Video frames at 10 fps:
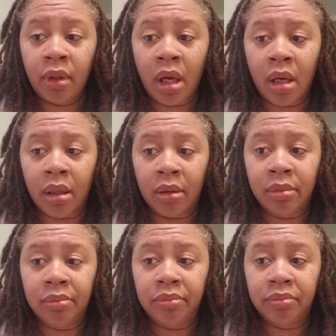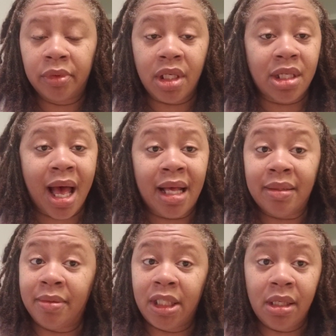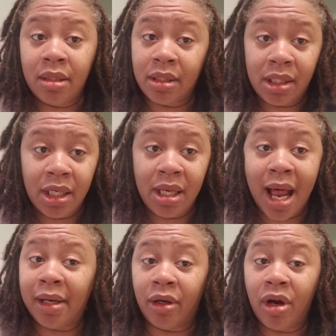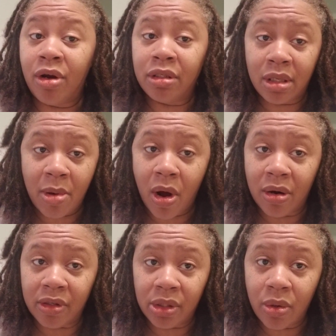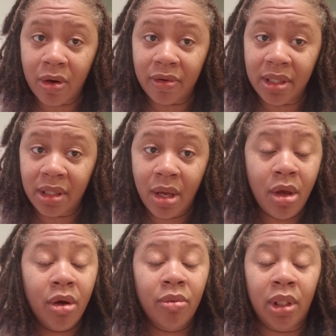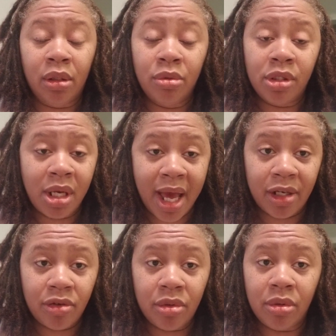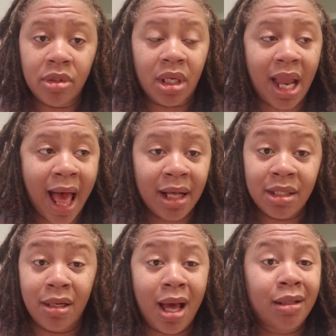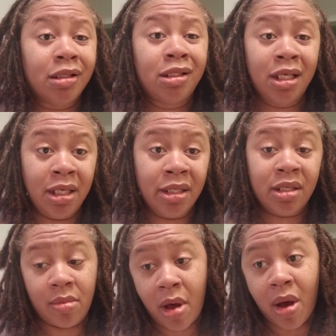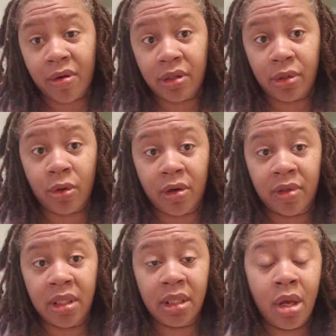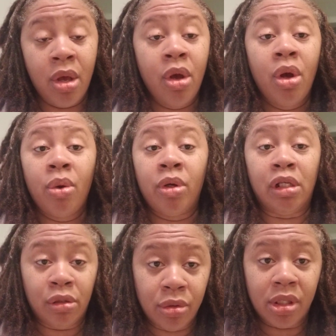because I done heard some horror stories with loose naturals, locks, and I done seen some horror stories with loose